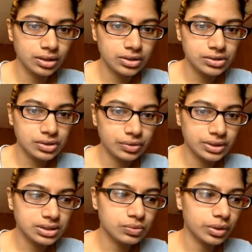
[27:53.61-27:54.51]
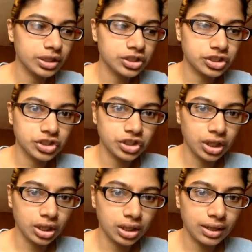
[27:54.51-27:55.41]
So this is what it should
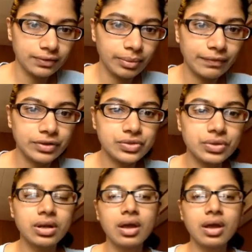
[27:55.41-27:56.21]
look like for my first one.